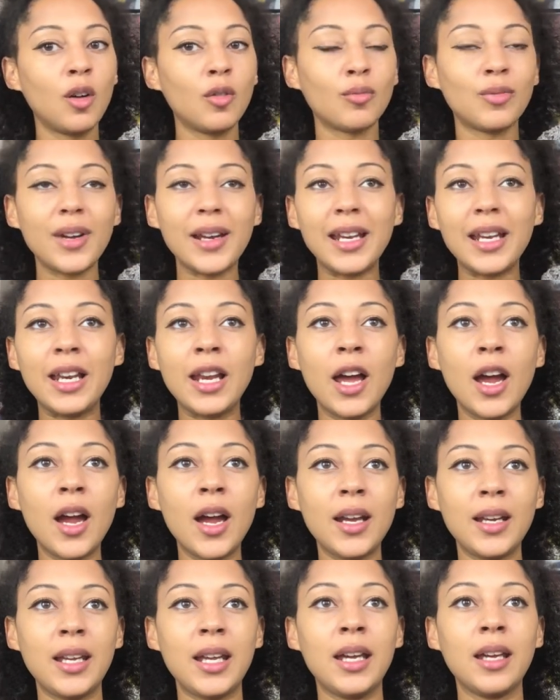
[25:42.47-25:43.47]
really
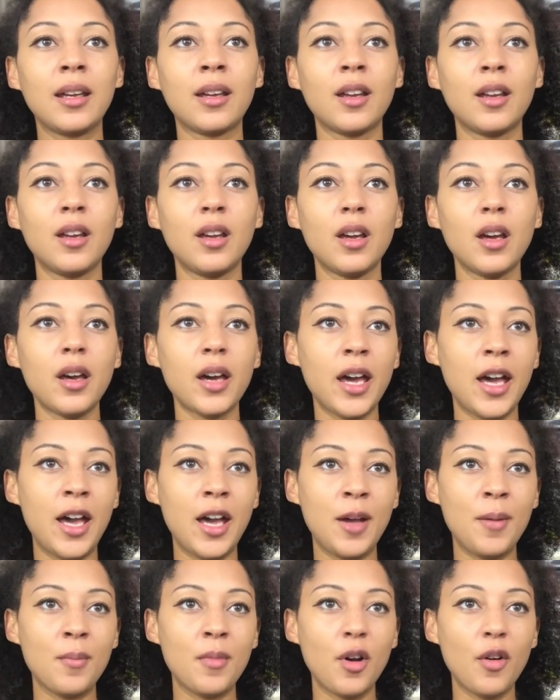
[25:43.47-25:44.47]
learning
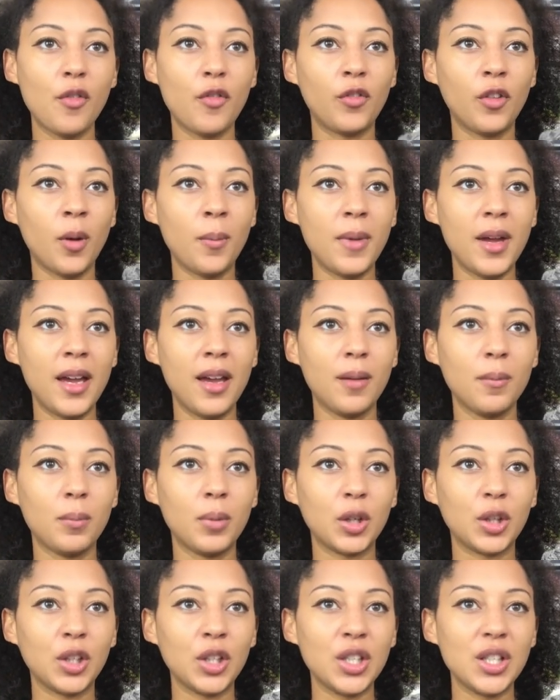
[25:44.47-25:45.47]
from it,
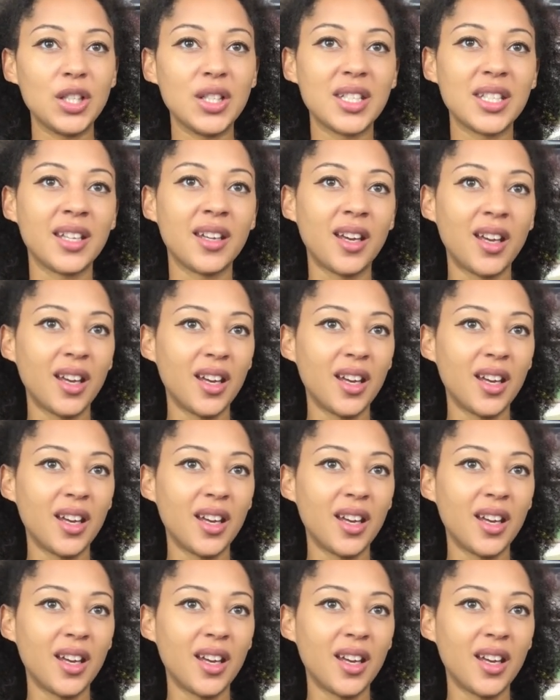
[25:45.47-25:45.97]
because